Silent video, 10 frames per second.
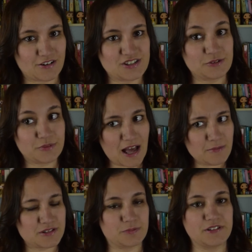So that
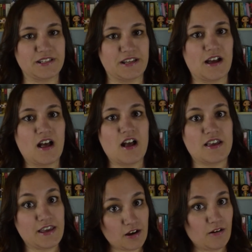was really
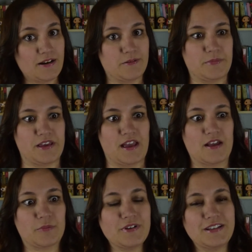eerie to me
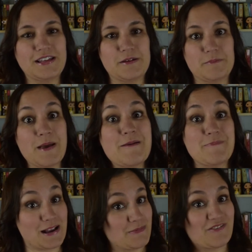and really
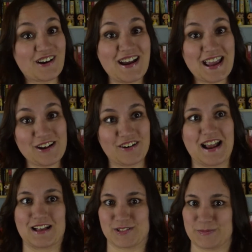made me very angry
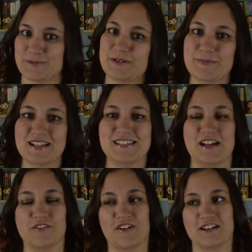as a woman
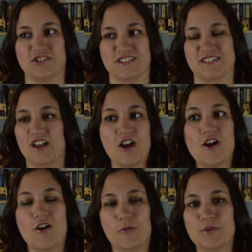myself. I just
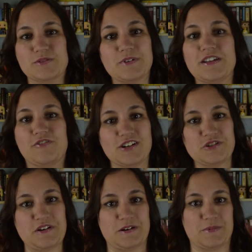was really
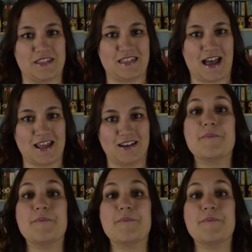frustrated with that.